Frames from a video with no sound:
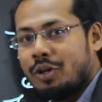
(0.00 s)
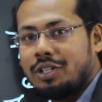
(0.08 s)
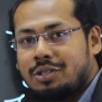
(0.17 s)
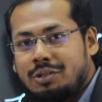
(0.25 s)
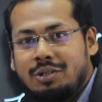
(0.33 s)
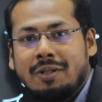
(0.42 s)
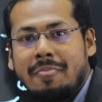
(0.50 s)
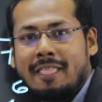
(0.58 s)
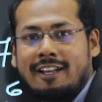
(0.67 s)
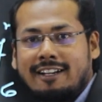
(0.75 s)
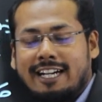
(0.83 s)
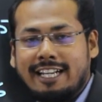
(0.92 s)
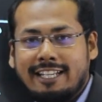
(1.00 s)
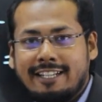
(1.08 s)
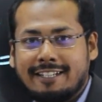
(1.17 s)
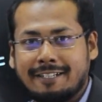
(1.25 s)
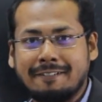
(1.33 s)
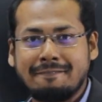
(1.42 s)
going to running
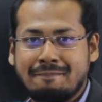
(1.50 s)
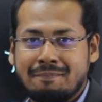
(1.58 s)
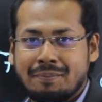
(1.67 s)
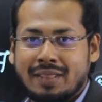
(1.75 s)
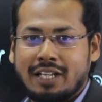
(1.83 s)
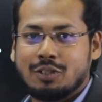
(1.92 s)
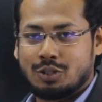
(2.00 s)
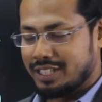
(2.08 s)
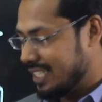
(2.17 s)
here? So